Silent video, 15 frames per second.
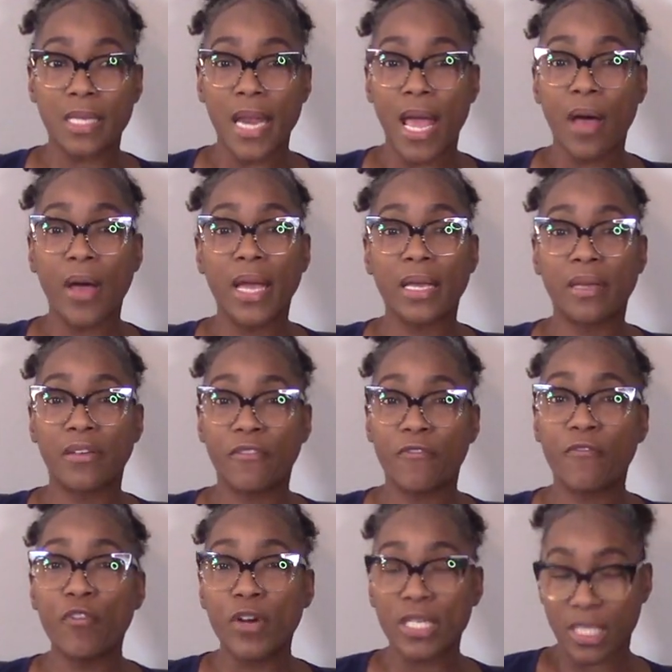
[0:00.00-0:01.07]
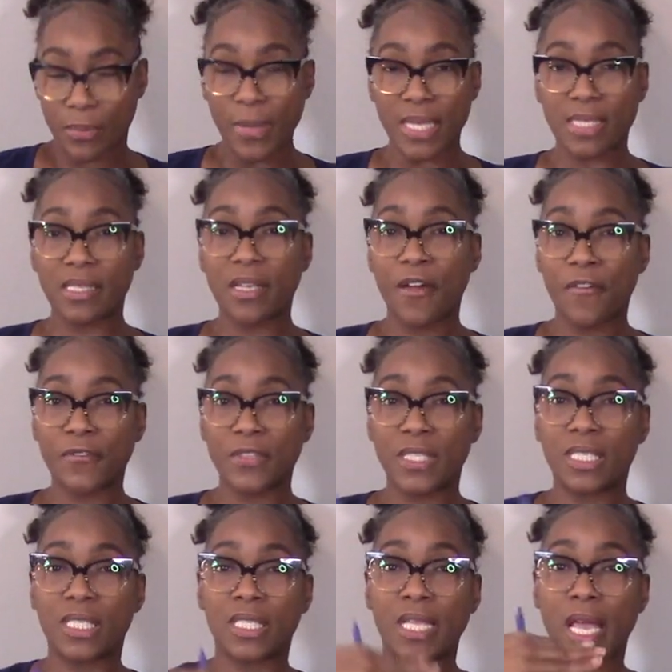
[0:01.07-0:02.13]
now I can force myself to
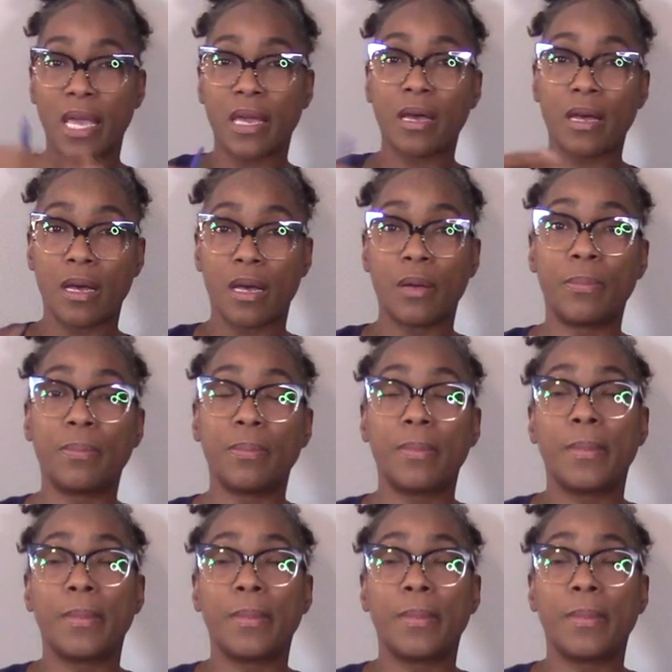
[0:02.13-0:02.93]
stay up.